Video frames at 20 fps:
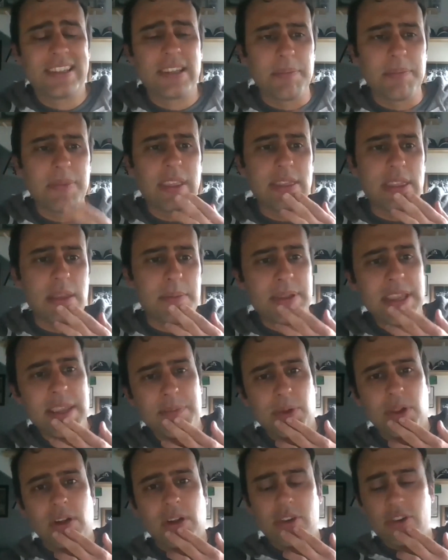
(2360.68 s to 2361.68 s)
something that
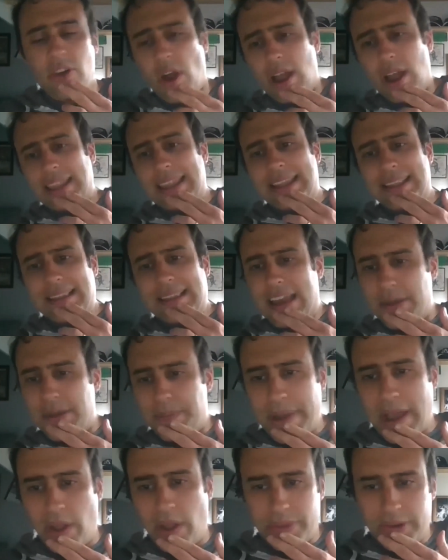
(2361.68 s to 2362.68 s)
people are talking a lot
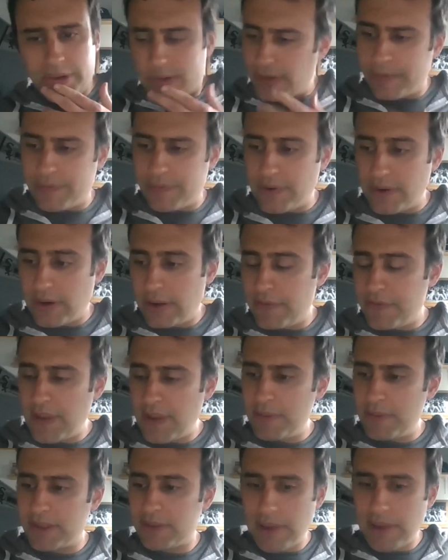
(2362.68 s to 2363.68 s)
about. There's a very
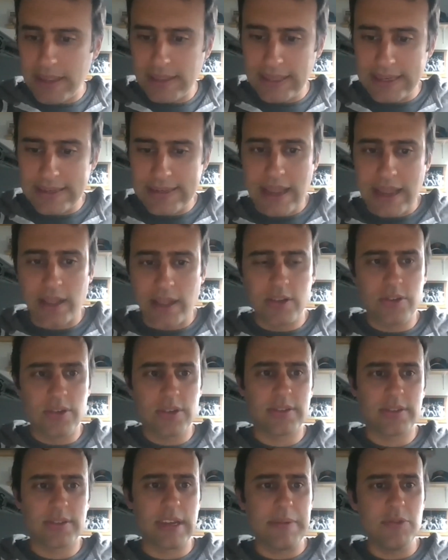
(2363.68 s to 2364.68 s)
famous
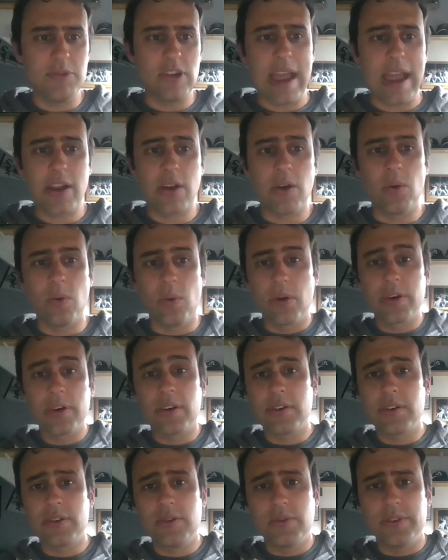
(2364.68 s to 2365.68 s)
paleontologist named Jack
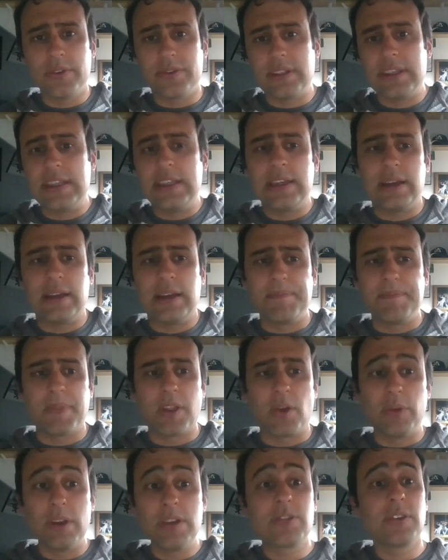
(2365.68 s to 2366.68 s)
Horner, who was the
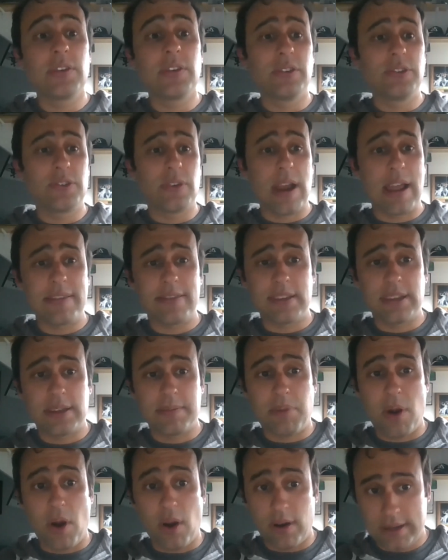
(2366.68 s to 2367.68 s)
original Jurassic
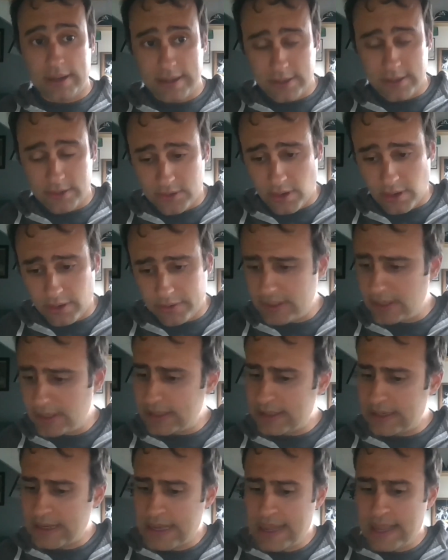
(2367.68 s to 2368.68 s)
Park consultant.
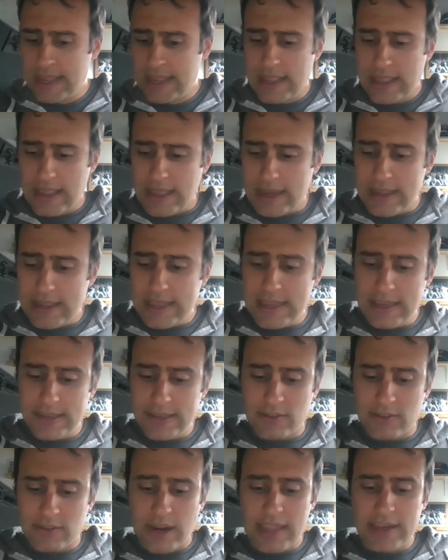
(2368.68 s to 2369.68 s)
and he's
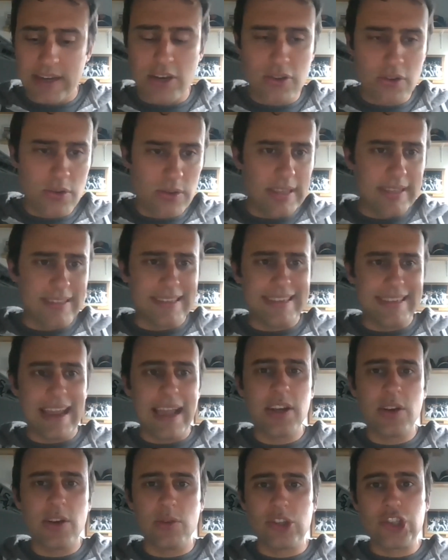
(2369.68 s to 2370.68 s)
trying to do this
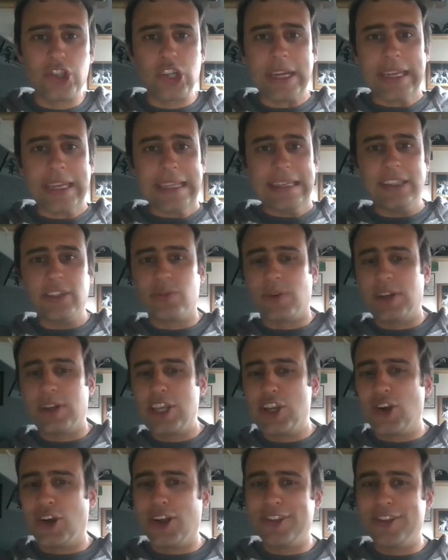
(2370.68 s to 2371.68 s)
dino chicken is what he
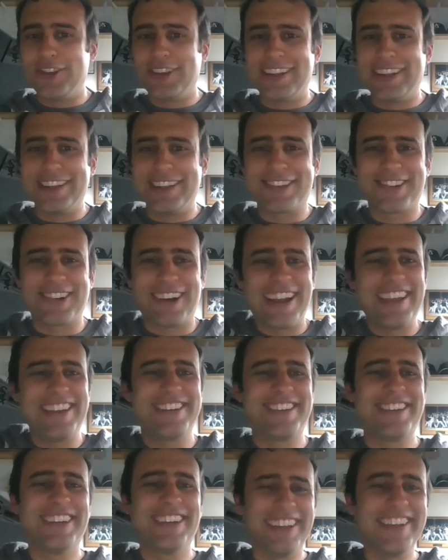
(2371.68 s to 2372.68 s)
calls it. He's
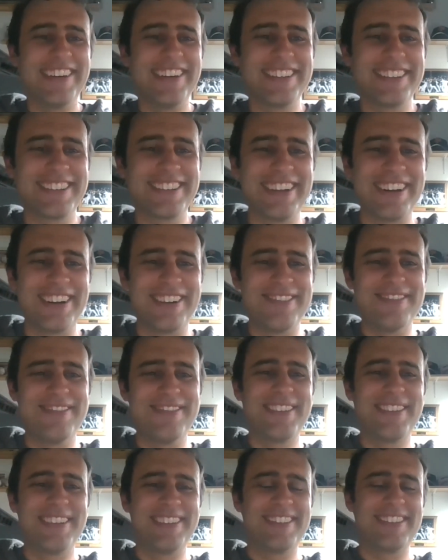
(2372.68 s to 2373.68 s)
trying to, in his,
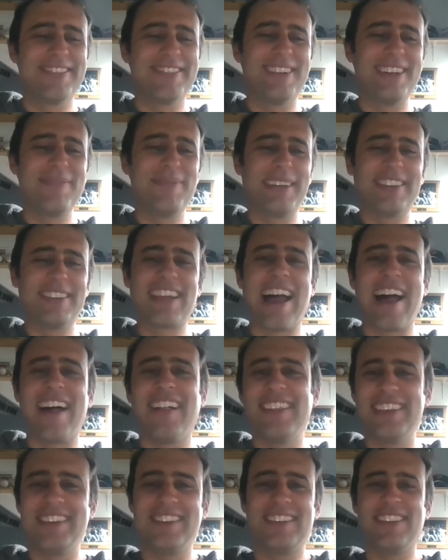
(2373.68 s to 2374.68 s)
him and his
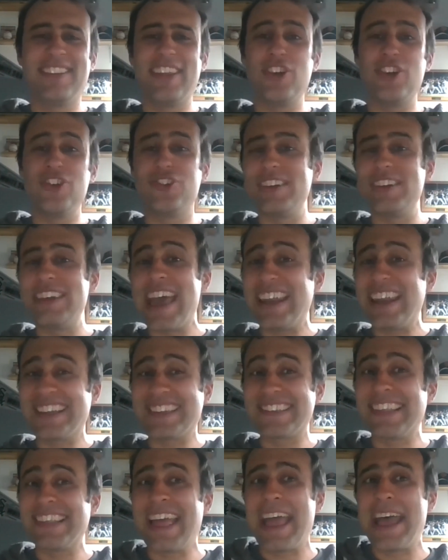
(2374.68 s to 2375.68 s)
colleagues in their
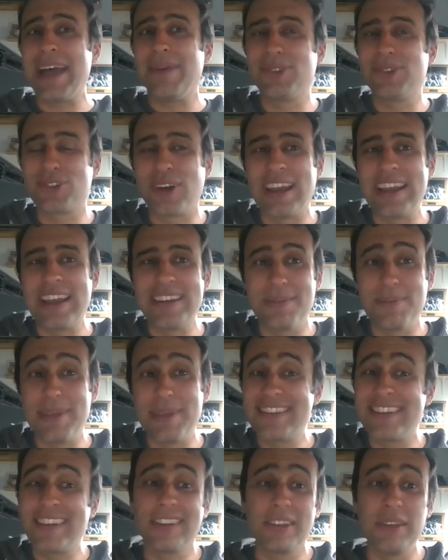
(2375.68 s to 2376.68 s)
genetics labs, trying to
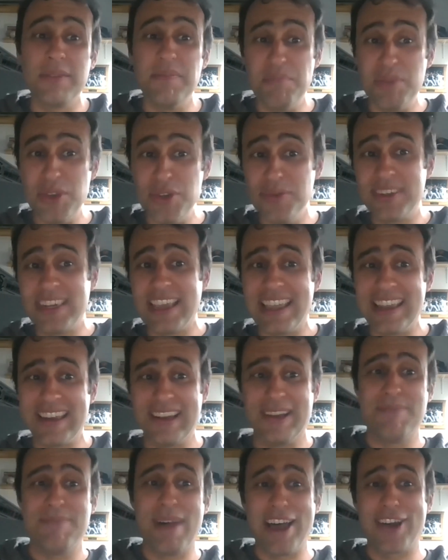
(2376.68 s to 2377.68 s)
basically mutate
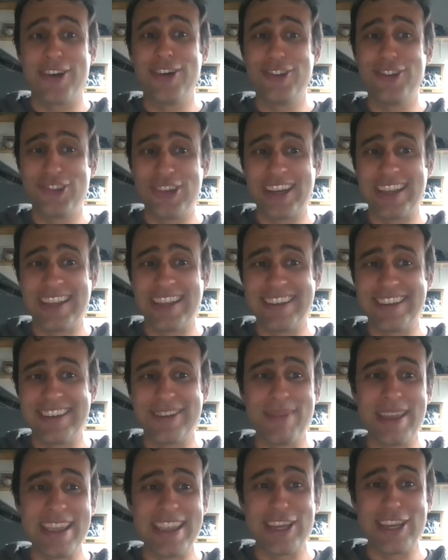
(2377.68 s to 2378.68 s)
a modern chicken to
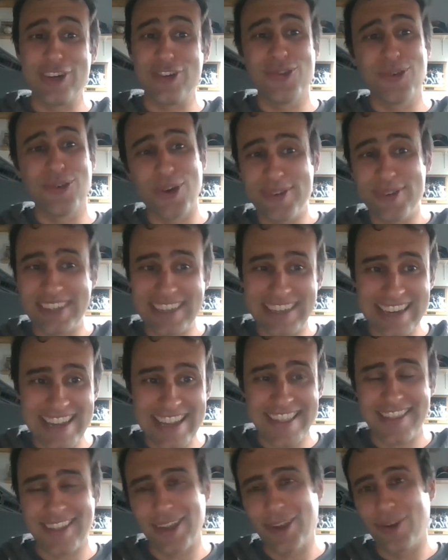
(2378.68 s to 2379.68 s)
make it grow
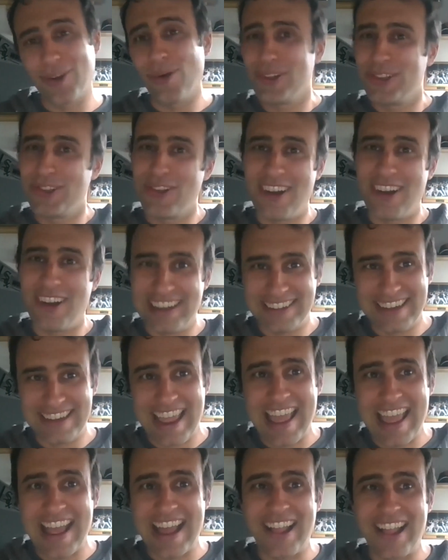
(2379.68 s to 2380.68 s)
teeth and grow a long
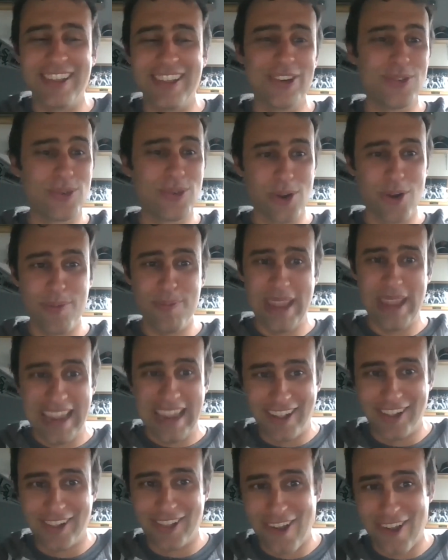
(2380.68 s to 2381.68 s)
tail and grow
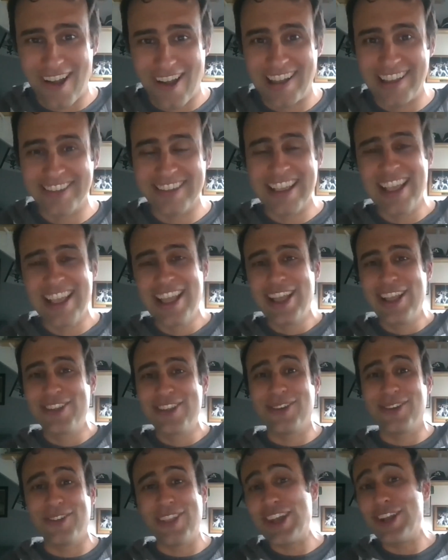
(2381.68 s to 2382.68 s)
big claws
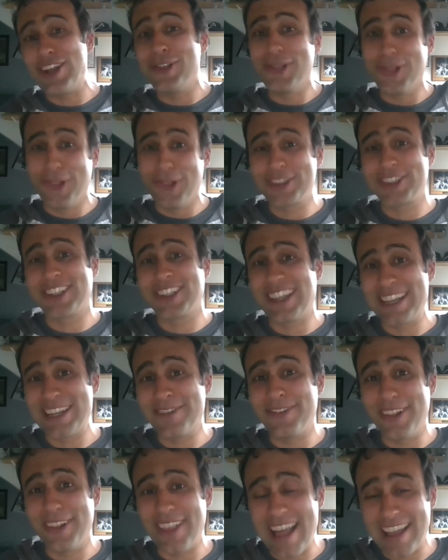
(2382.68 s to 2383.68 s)
so that it looks like a
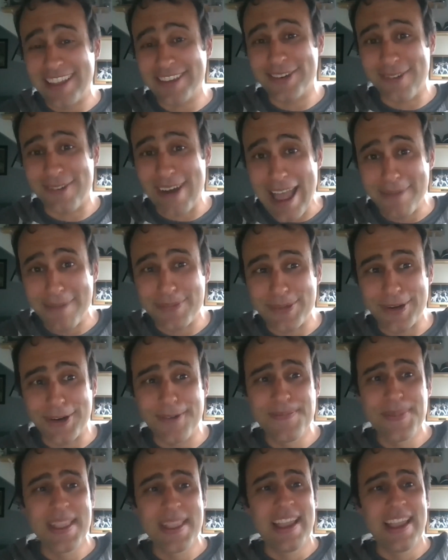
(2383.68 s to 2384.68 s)
velociraptor.